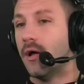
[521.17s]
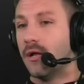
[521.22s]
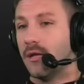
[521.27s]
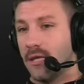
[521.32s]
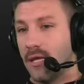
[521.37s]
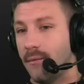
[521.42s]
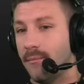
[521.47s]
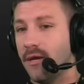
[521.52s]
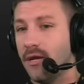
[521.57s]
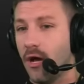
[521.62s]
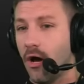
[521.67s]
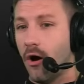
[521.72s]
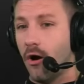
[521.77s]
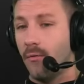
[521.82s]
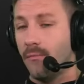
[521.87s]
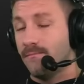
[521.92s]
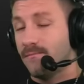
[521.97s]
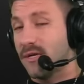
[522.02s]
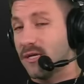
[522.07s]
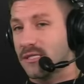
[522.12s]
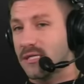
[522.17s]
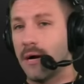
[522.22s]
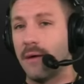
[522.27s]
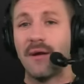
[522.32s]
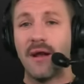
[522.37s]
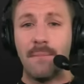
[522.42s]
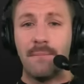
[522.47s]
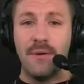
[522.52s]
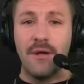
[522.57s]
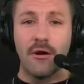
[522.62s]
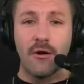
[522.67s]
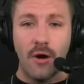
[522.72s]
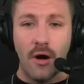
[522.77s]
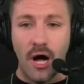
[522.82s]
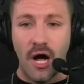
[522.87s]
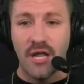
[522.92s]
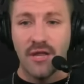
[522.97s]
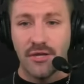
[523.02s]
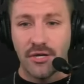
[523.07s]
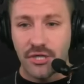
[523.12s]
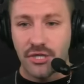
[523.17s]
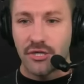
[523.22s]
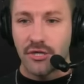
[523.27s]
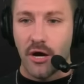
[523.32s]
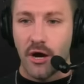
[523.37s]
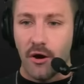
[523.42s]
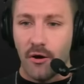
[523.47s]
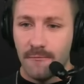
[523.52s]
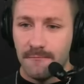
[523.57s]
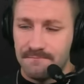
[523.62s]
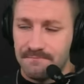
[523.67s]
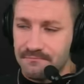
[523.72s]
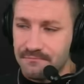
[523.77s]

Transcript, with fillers: Let me know because coming up here on this show,